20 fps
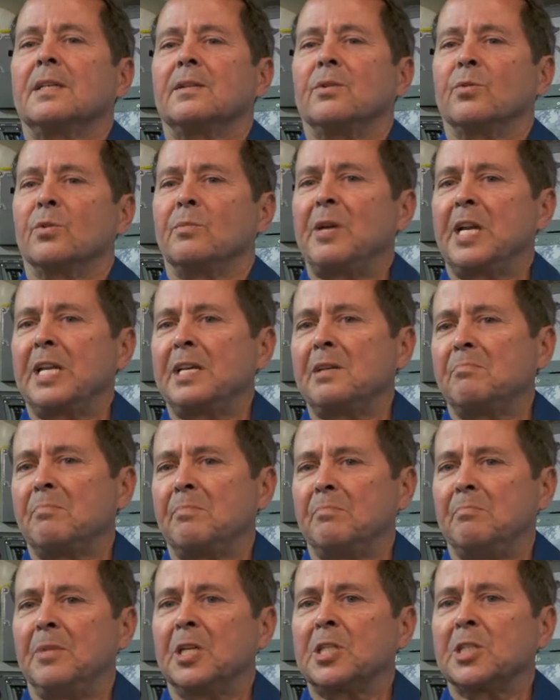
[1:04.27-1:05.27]
there were
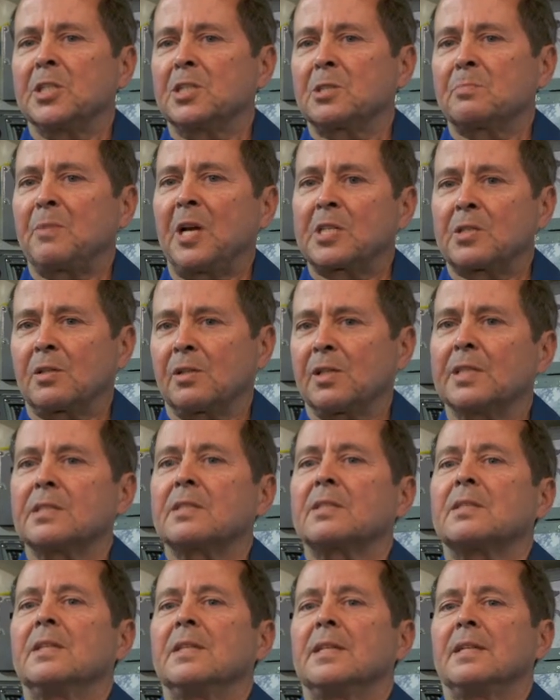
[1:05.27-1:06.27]
many mission
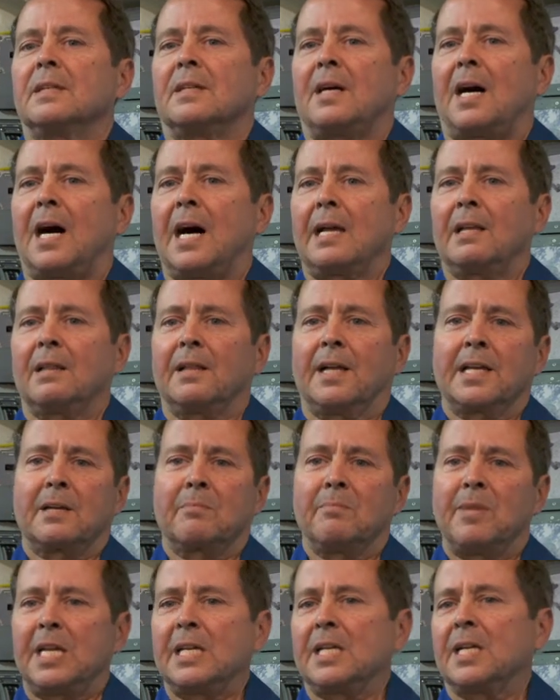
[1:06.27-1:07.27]
specialists, I,
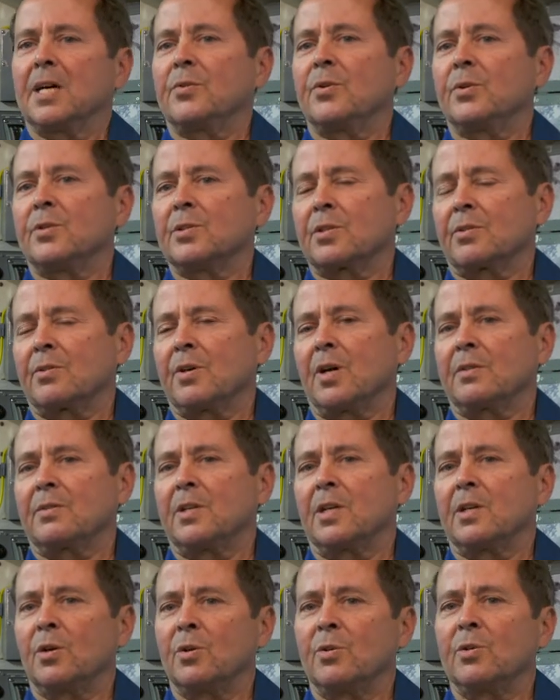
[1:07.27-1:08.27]
like many others, thought
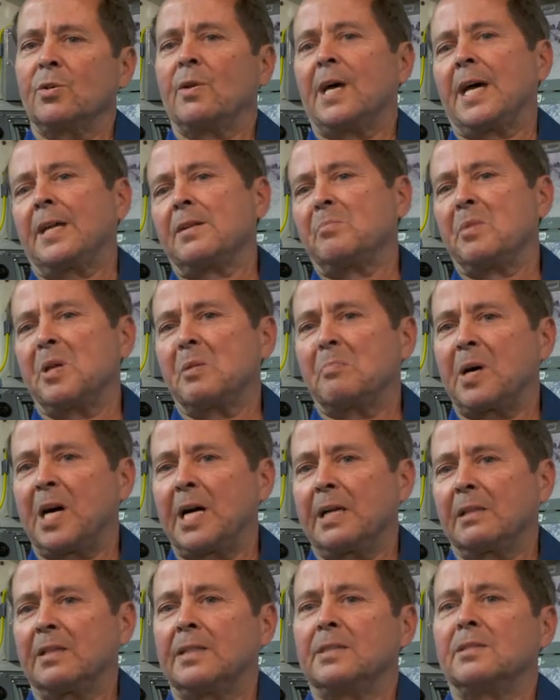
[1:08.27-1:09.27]
that, oh, you had to be a
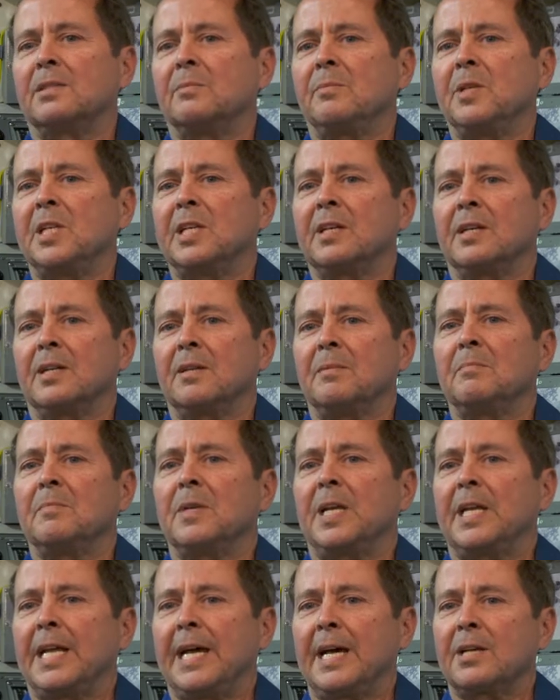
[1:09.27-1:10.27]
pilot to become
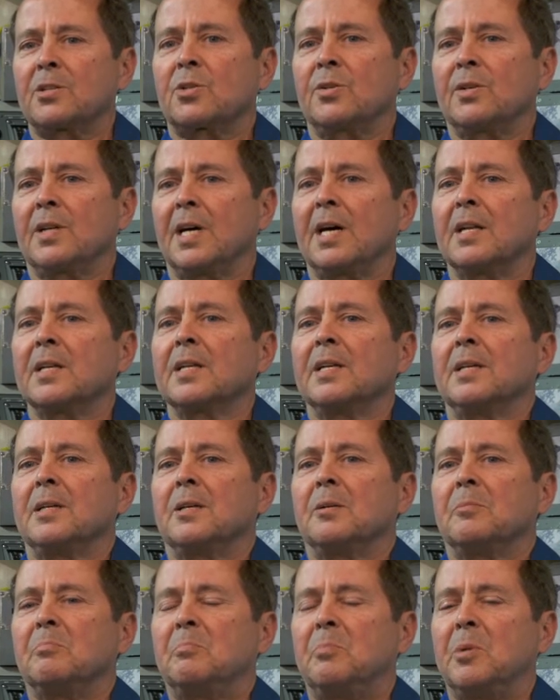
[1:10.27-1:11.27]
an astronaut.
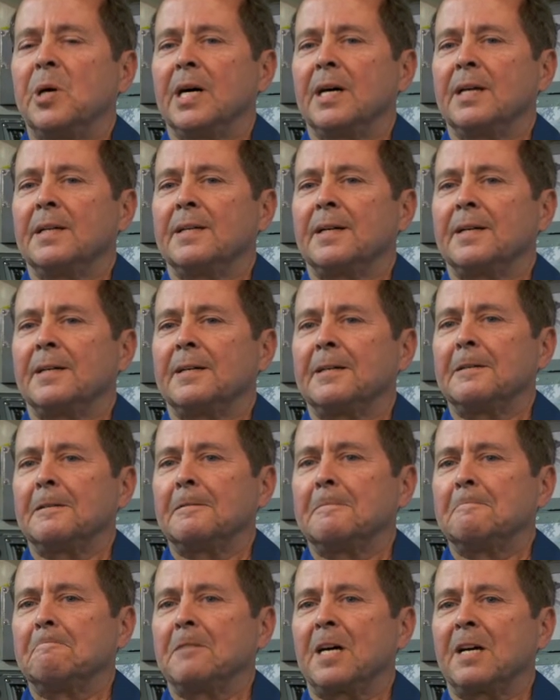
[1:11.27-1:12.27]
But
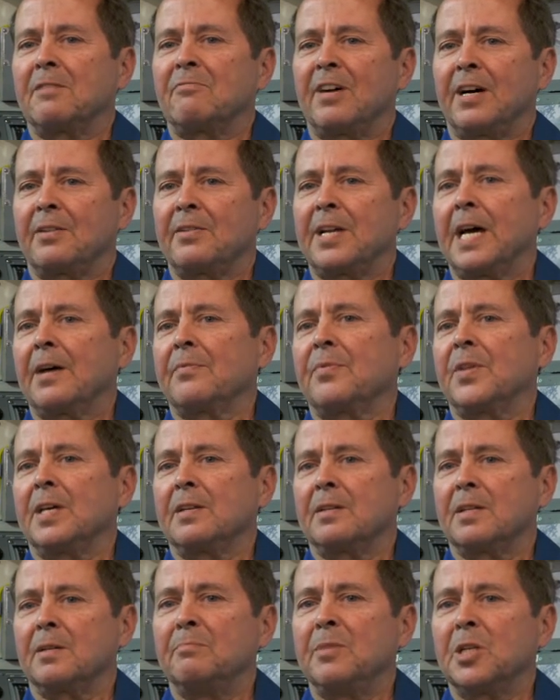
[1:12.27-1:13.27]
I found out
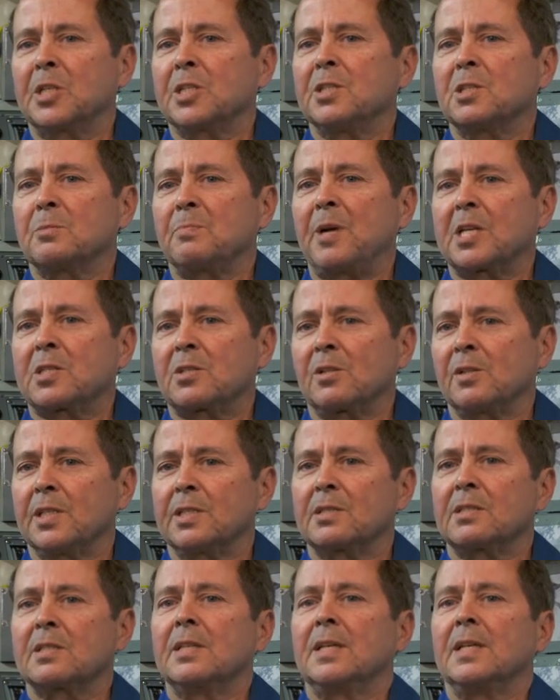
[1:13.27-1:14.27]
that a mission
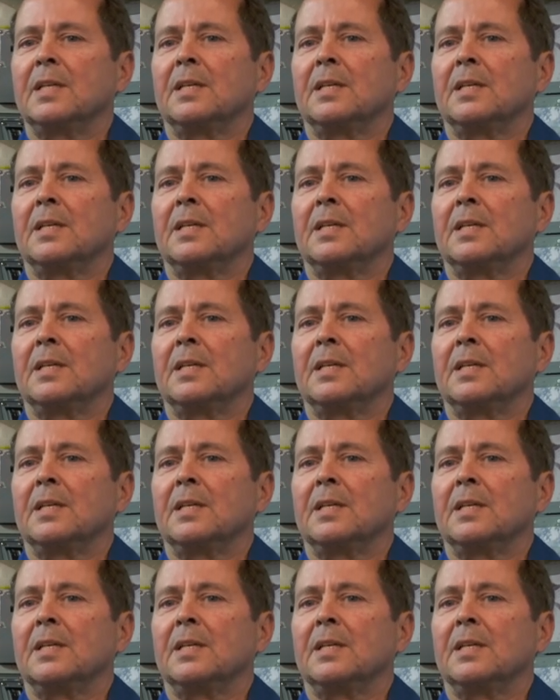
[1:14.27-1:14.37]
specialist